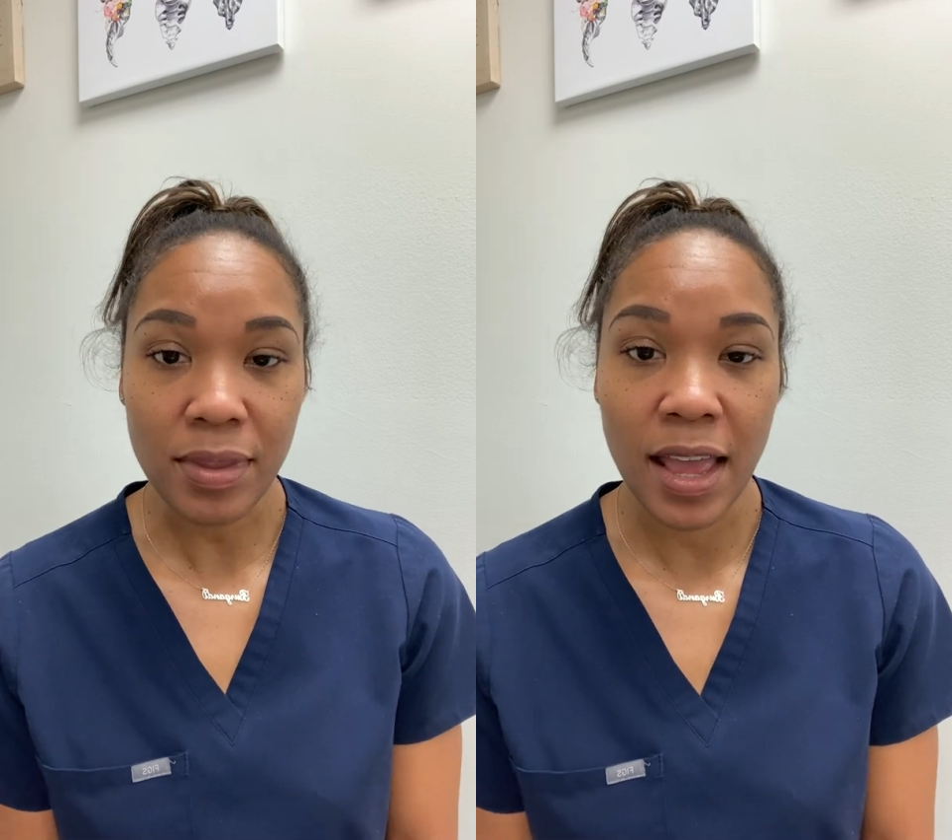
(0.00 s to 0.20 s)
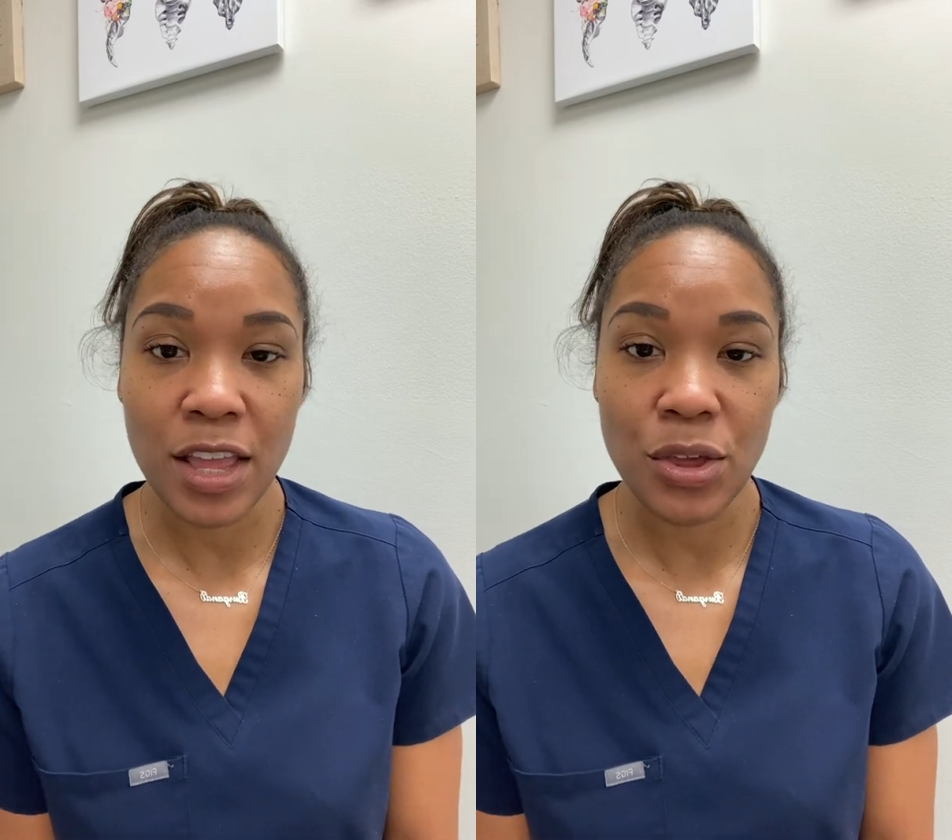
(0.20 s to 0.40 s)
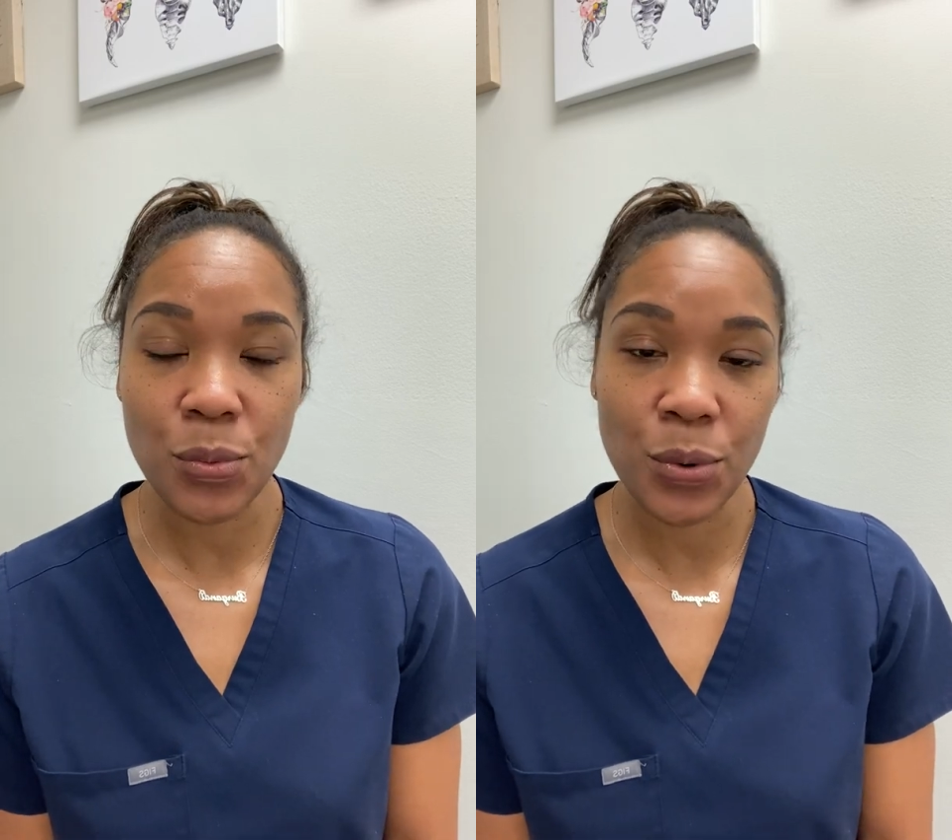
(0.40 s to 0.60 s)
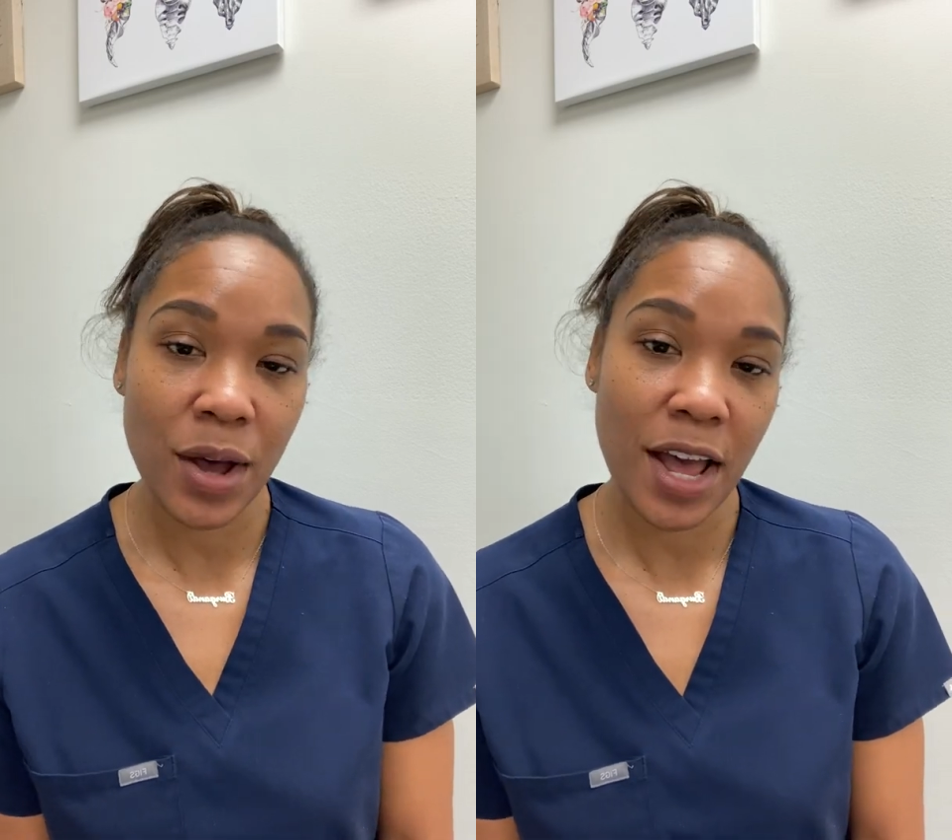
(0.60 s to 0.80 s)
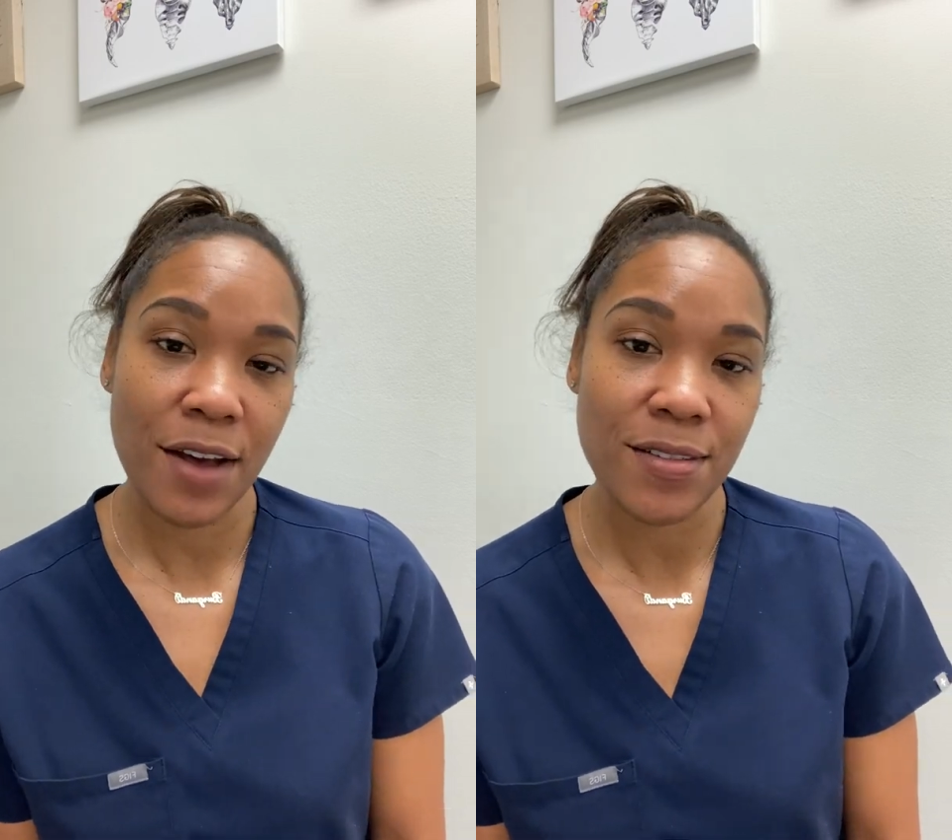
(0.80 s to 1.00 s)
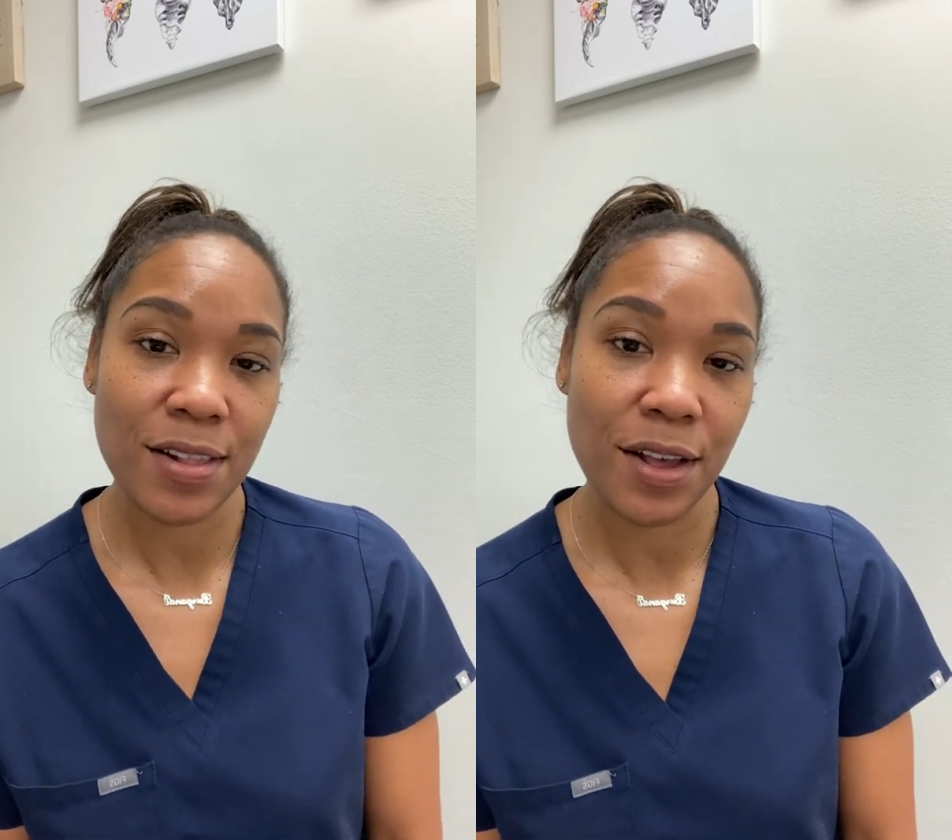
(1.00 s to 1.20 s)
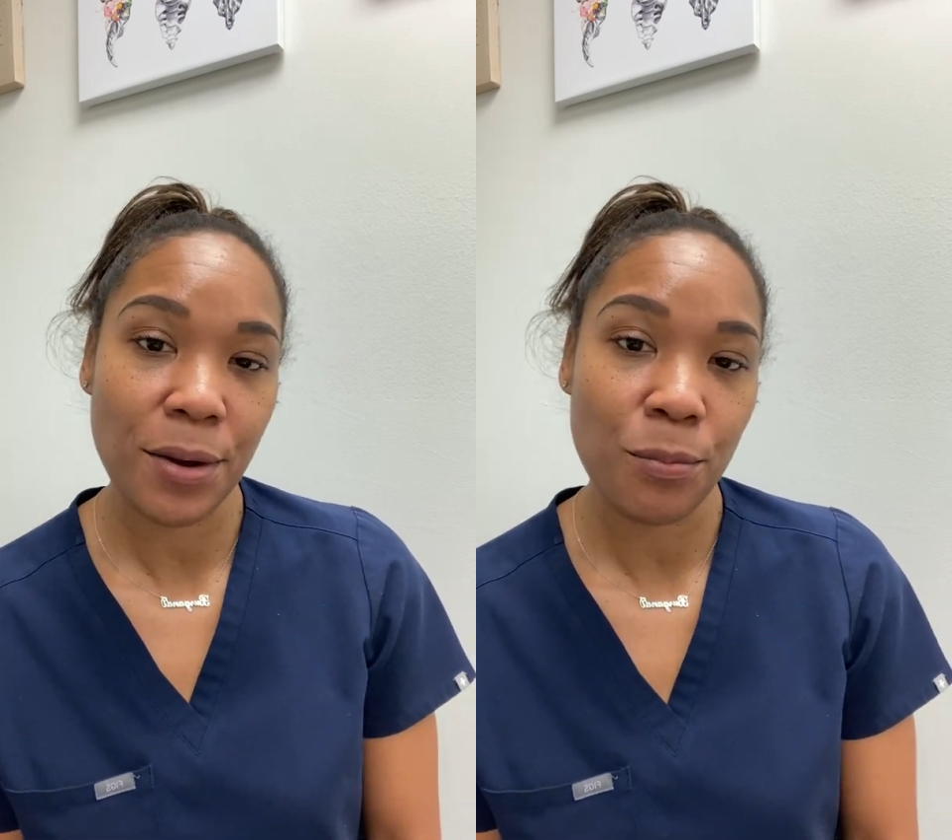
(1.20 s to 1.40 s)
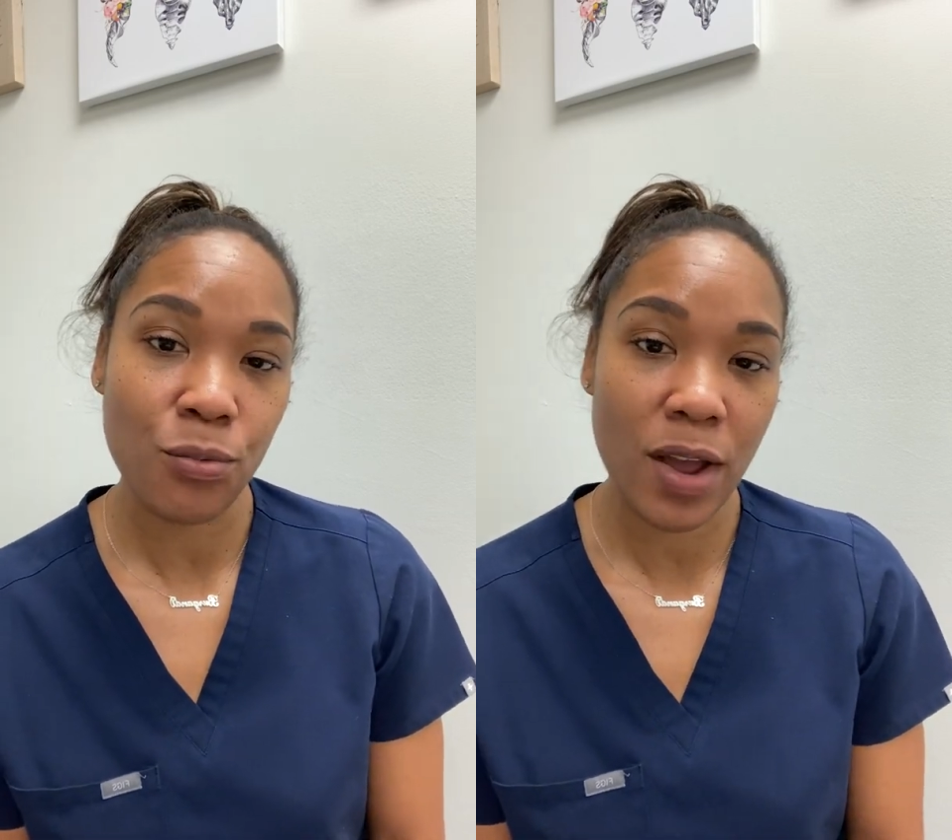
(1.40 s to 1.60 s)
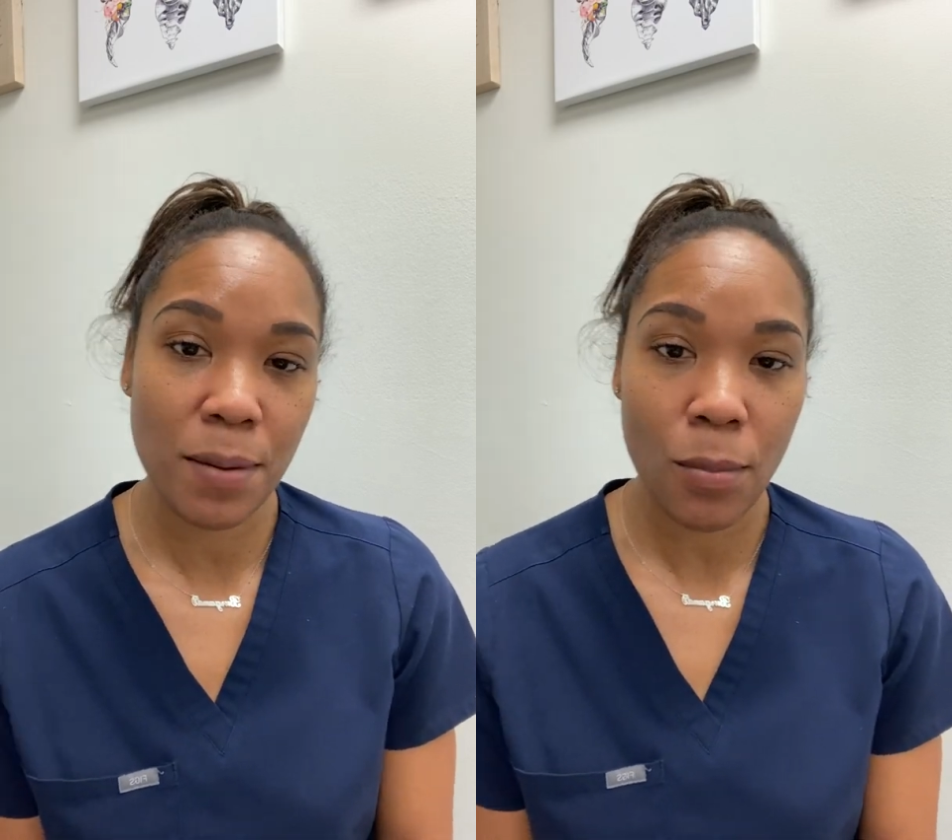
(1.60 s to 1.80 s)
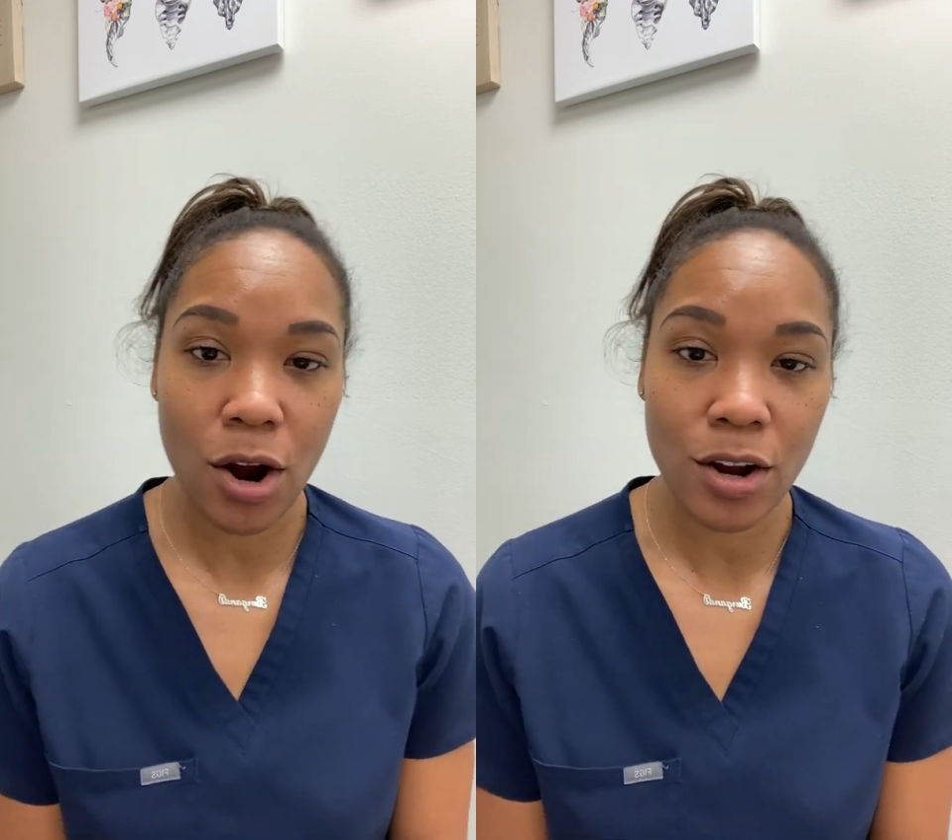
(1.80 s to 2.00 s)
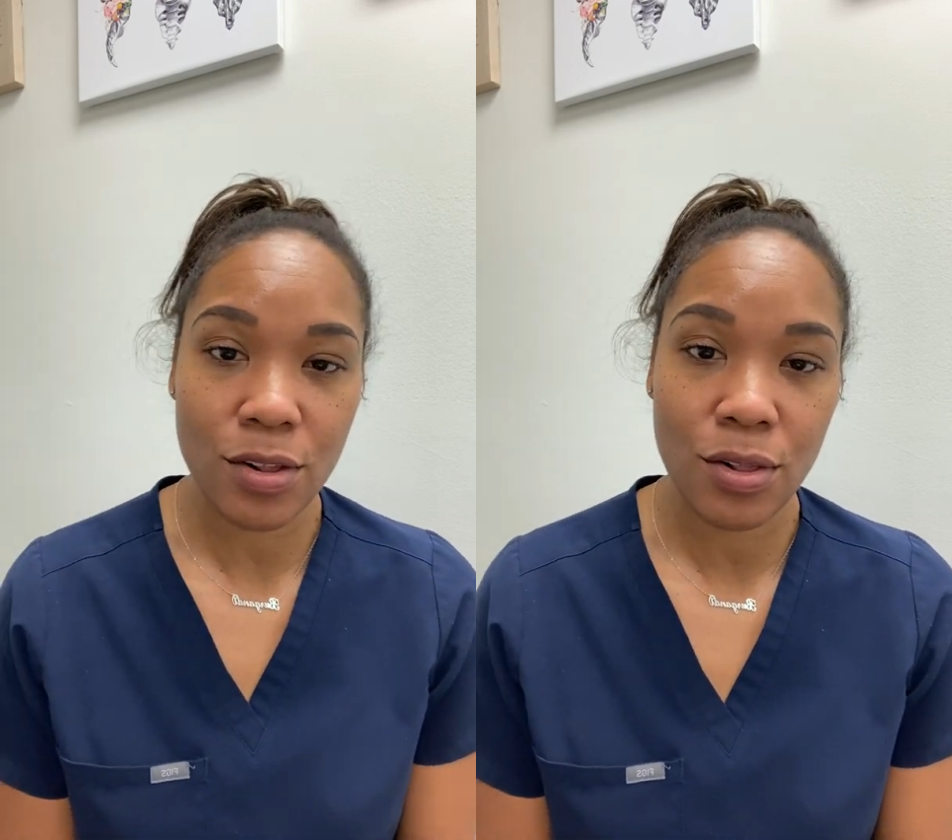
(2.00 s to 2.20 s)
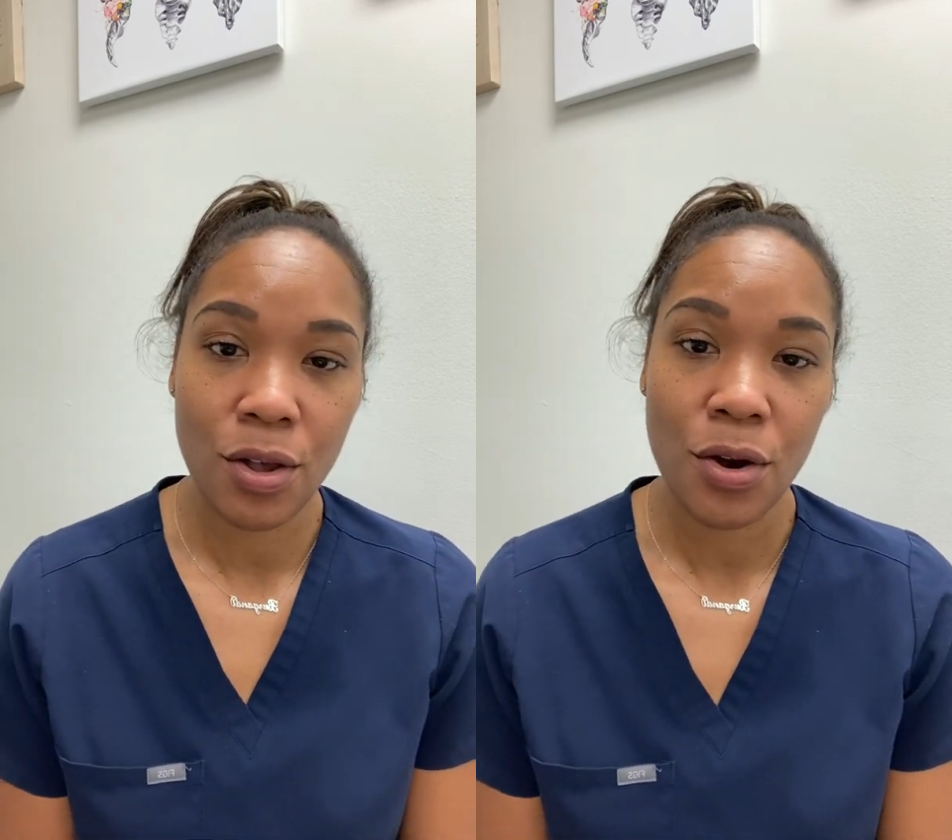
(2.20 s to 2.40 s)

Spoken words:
and you will have some red marks